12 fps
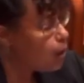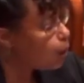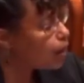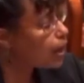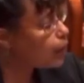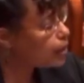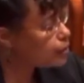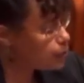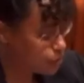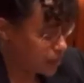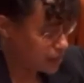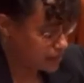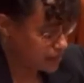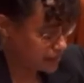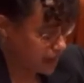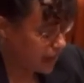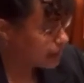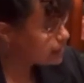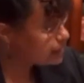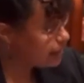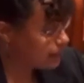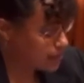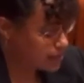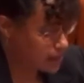What I want to address today in this
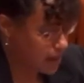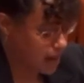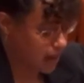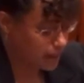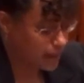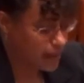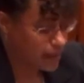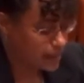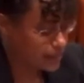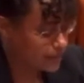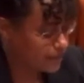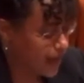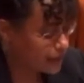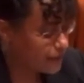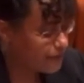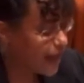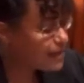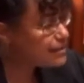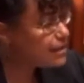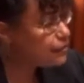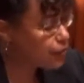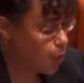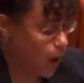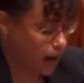limited time is the fact that vaccine
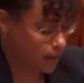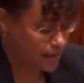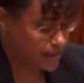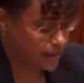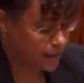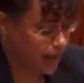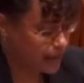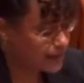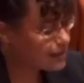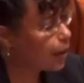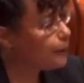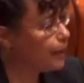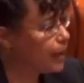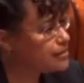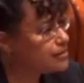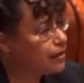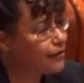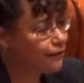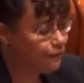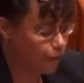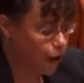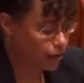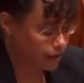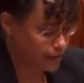requirements and mandates are based on the
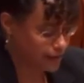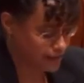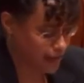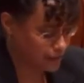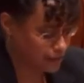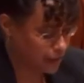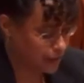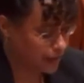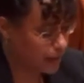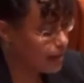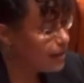faulty assumption